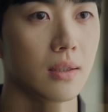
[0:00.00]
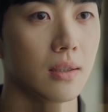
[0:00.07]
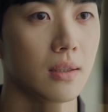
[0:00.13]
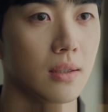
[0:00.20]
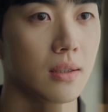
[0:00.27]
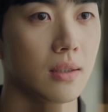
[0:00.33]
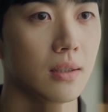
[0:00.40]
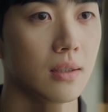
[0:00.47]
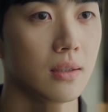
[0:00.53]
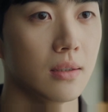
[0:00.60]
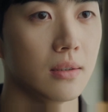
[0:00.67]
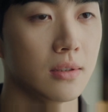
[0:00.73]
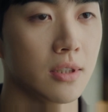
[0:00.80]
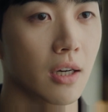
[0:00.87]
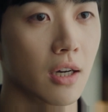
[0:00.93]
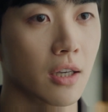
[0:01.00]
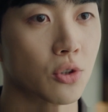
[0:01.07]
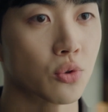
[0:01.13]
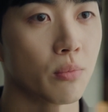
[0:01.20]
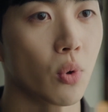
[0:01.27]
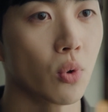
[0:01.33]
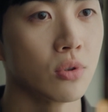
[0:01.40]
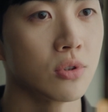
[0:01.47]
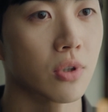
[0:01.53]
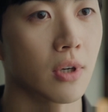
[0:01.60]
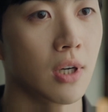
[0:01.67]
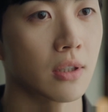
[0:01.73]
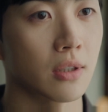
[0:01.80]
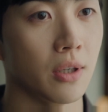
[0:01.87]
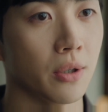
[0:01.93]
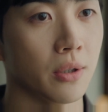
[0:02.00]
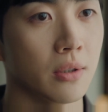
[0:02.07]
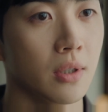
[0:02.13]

just hoping Joo Hyeri would return.